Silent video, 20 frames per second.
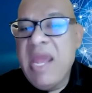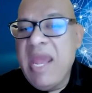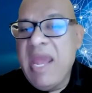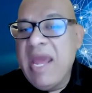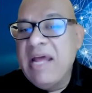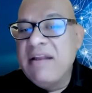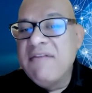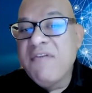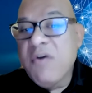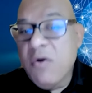
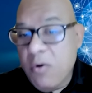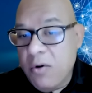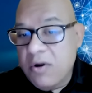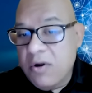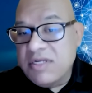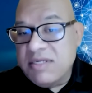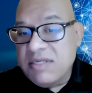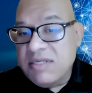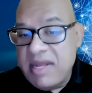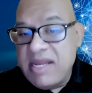and of
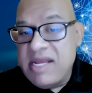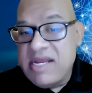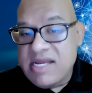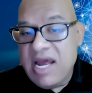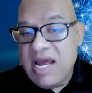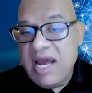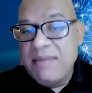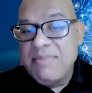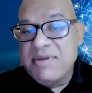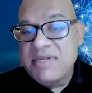course, many
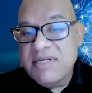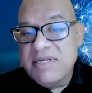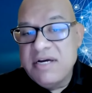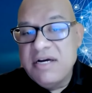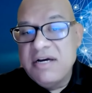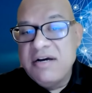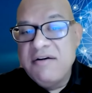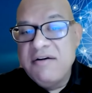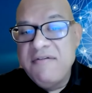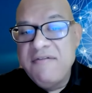types
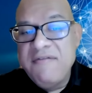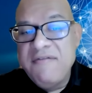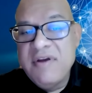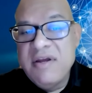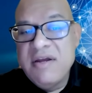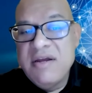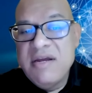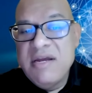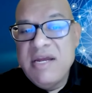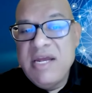of
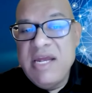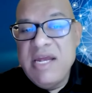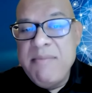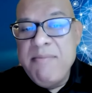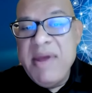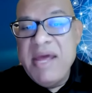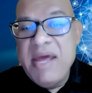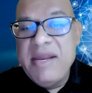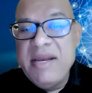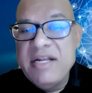
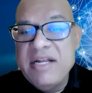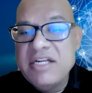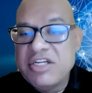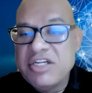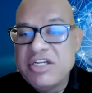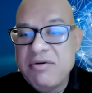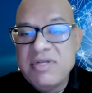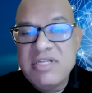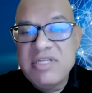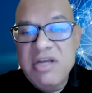embedded
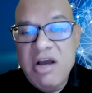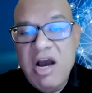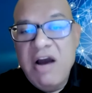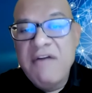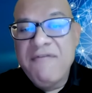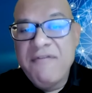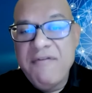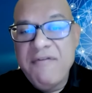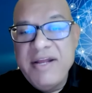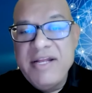insurance
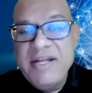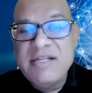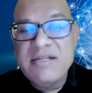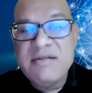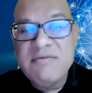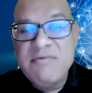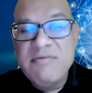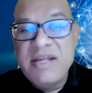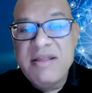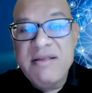
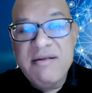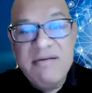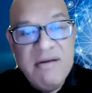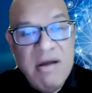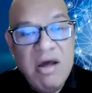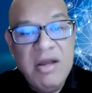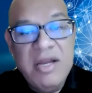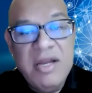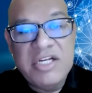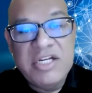offerings with
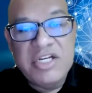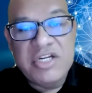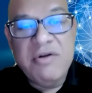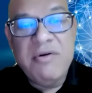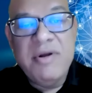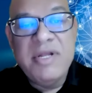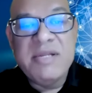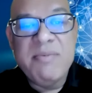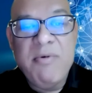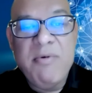
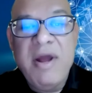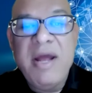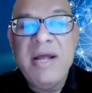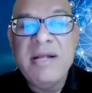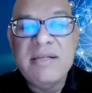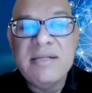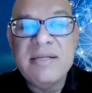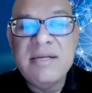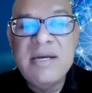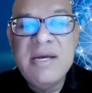non-insurance
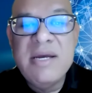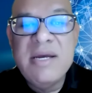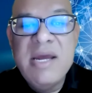brands.